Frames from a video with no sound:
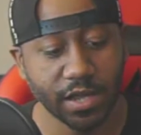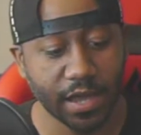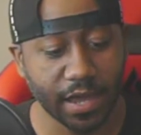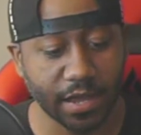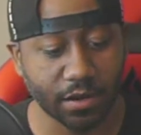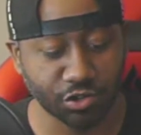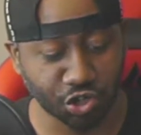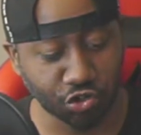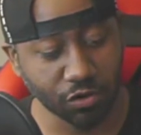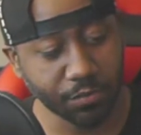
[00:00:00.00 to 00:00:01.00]
and
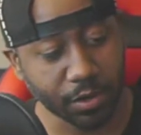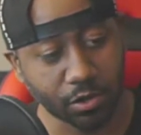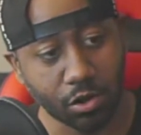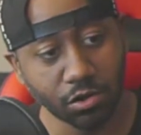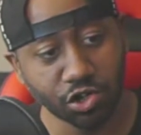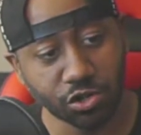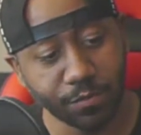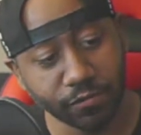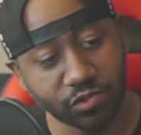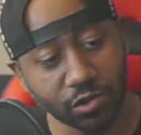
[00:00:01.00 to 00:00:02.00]
a long
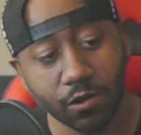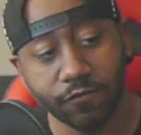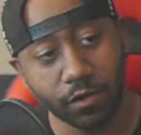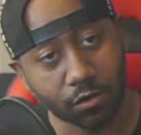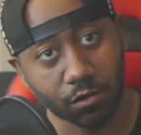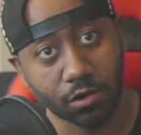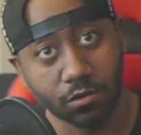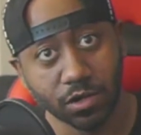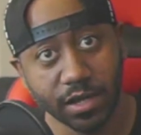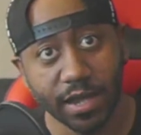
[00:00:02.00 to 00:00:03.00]
strip of soft
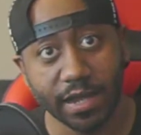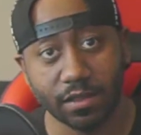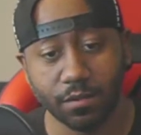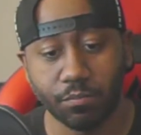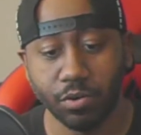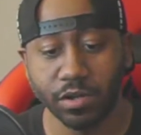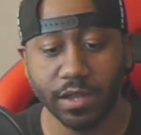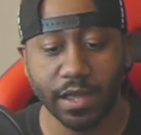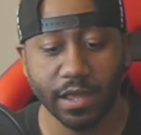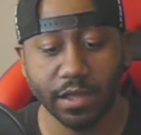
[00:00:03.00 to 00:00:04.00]
Velcro, and then put
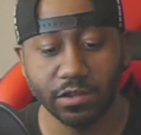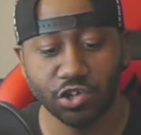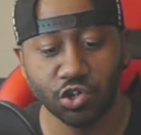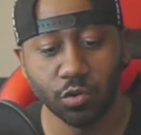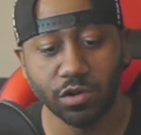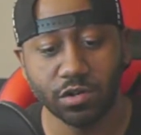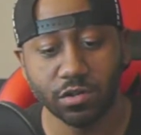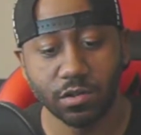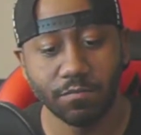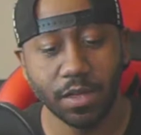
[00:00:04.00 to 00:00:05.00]
a short,
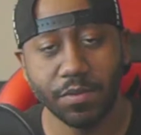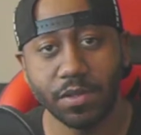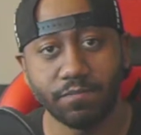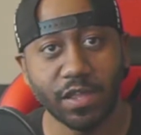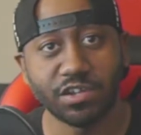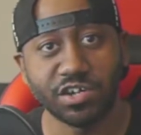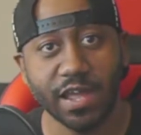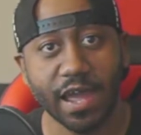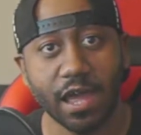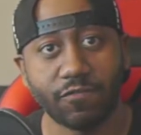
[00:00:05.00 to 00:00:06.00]
maybe 1.5
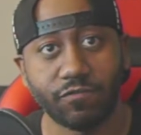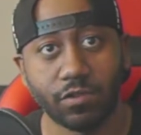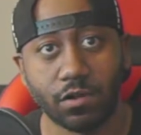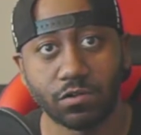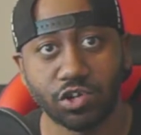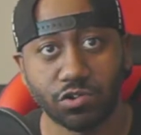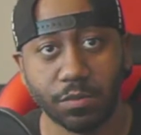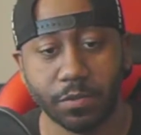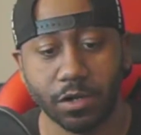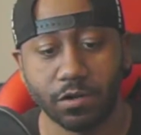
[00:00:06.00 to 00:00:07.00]
inch long
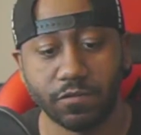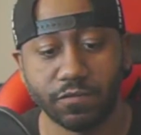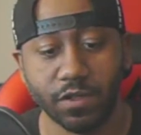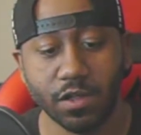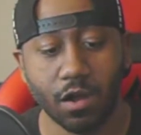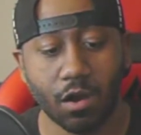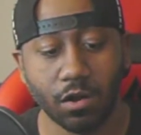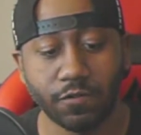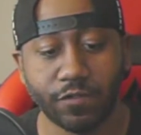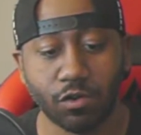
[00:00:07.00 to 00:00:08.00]
strip of
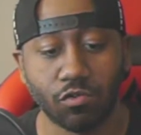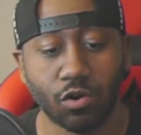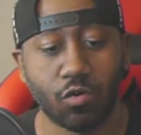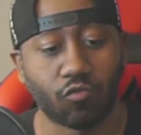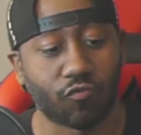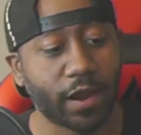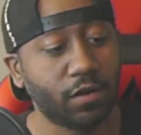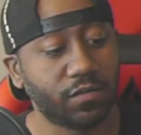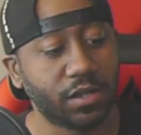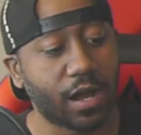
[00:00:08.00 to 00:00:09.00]
hard Velcro right
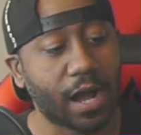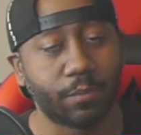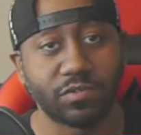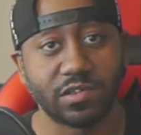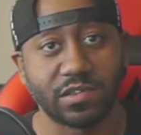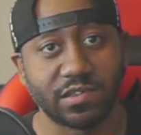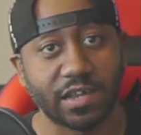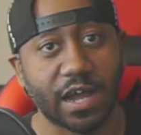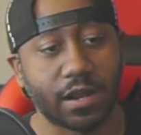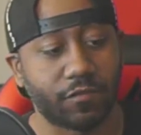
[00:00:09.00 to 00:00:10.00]
on the opposite
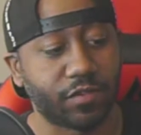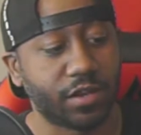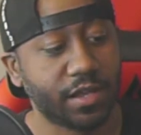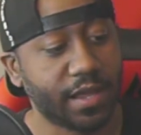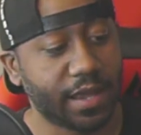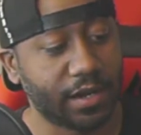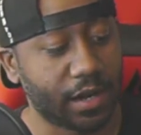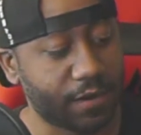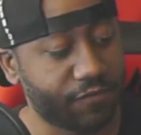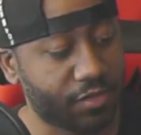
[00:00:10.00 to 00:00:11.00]
side of it, and
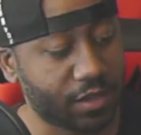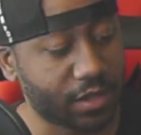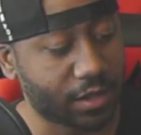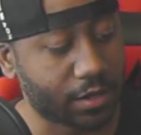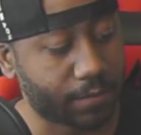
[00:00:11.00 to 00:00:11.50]
left the